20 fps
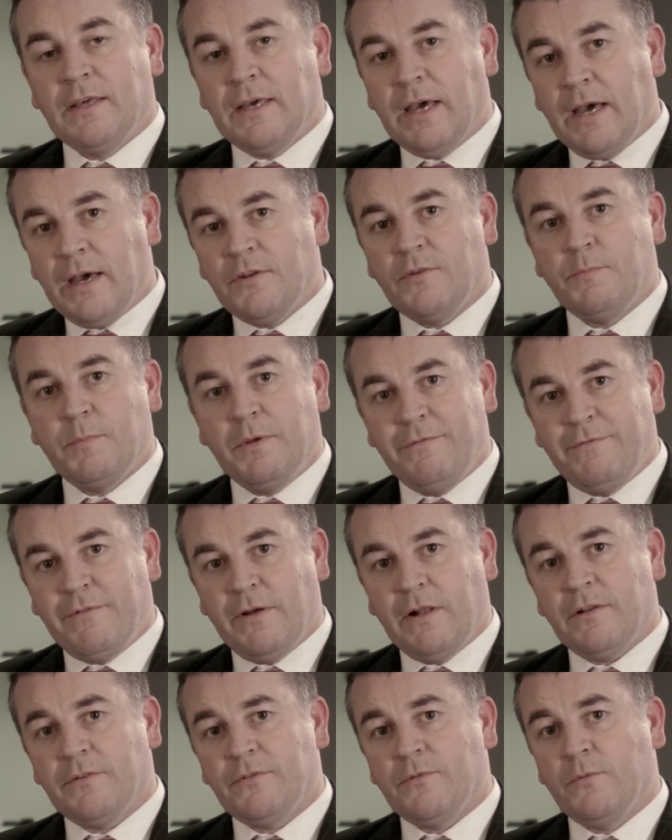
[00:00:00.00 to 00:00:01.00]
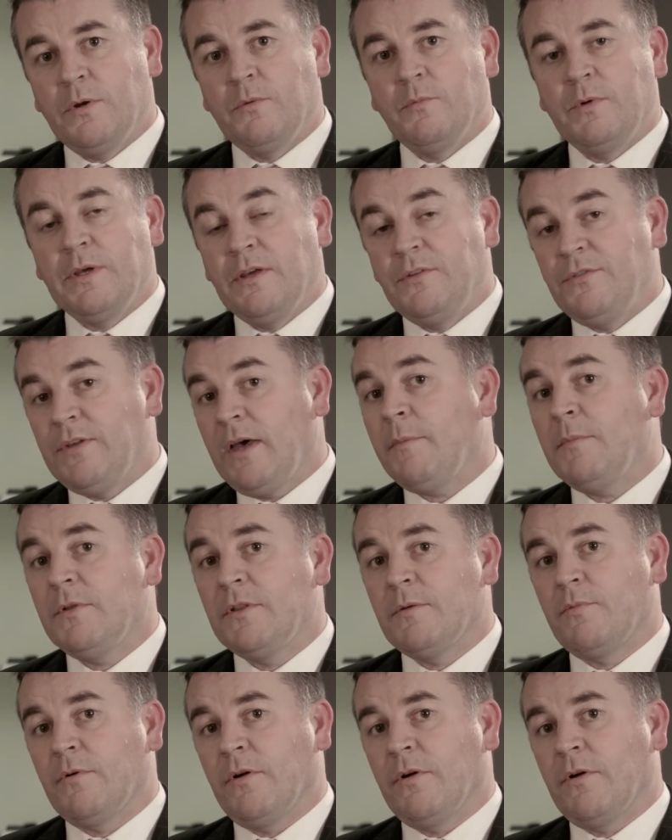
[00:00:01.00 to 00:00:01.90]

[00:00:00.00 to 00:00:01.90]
and can't be felt when we examine the